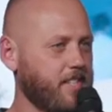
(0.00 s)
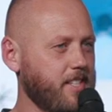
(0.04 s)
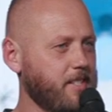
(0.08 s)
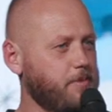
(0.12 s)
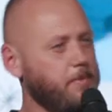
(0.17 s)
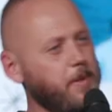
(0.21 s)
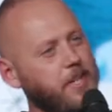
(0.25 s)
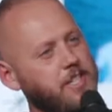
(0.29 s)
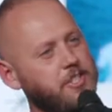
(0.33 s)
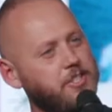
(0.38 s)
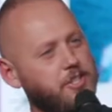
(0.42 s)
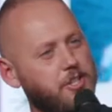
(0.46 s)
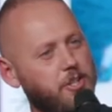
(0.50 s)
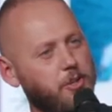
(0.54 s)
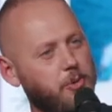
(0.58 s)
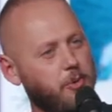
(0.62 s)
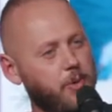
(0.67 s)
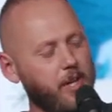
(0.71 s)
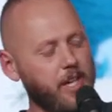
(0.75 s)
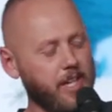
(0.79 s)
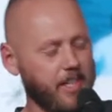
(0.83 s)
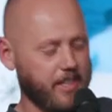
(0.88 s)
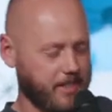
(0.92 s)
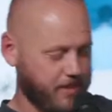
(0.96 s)
It's been 2
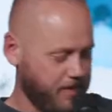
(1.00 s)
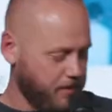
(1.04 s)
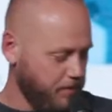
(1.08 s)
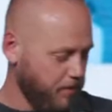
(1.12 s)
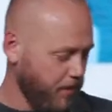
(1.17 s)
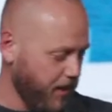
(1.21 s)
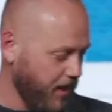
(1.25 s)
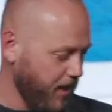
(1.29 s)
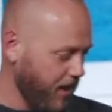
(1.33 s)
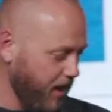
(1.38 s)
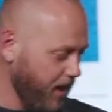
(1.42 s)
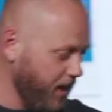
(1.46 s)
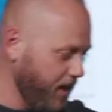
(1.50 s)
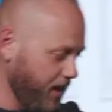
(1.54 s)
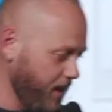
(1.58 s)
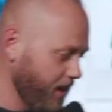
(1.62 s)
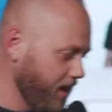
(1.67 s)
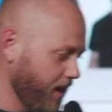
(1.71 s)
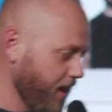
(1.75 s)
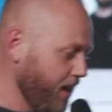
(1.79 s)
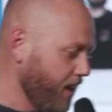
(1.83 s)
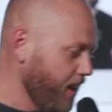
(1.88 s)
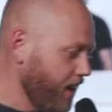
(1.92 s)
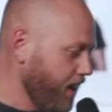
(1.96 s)
weeks, but
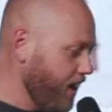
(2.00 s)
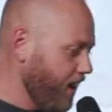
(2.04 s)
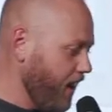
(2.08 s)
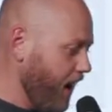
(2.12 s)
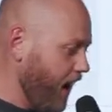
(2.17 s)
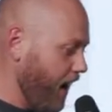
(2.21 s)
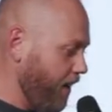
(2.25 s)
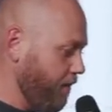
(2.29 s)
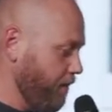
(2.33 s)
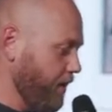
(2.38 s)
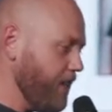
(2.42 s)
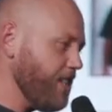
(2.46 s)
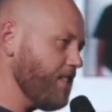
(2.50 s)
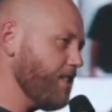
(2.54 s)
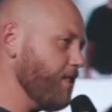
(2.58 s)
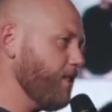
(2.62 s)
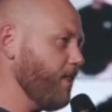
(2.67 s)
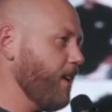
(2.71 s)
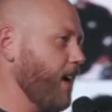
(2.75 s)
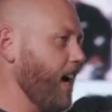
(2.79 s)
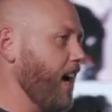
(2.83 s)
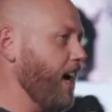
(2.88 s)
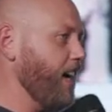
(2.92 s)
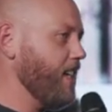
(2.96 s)
I miss
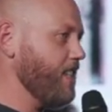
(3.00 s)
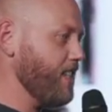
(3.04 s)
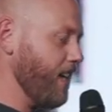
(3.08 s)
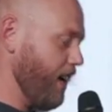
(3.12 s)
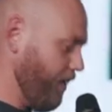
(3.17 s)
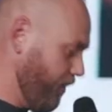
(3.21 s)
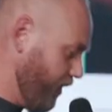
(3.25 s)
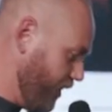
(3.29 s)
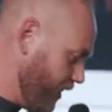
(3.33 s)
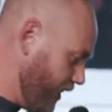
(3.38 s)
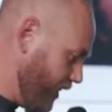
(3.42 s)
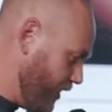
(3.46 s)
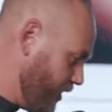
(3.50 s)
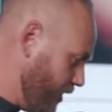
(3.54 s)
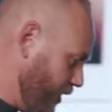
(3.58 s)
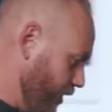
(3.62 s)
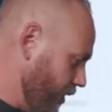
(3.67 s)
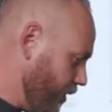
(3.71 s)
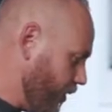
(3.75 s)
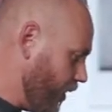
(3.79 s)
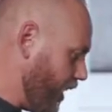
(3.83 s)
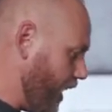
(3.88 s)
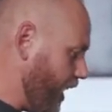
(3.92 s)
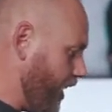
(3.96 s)
you guys. I really
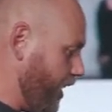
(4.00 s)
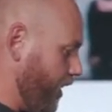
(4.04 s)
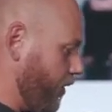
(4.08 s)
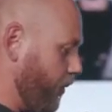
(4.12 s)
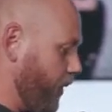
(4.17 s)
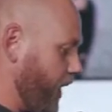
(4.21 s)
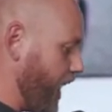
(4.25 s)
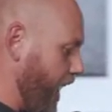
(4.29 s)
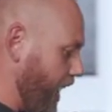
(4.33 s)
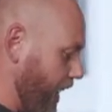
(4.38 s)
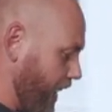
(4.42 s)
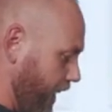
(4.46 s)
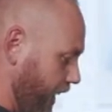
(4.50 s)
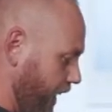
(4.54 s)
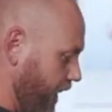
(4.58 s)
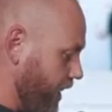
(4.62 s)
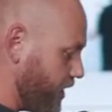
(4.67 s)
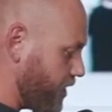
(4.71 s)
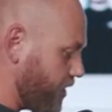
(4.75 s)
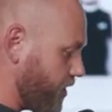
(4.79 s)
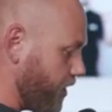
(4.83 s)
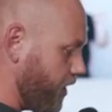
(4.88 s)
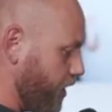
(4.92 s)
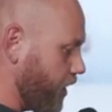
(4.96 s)
do. We had
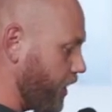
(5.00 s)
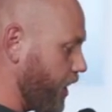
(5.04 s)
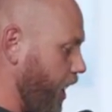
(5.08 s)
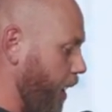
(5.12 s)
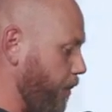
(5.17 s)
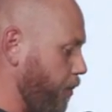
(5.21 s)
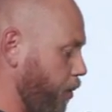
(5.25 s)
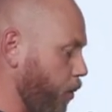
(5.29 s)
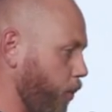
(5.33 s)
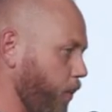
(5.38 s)
Easter a couple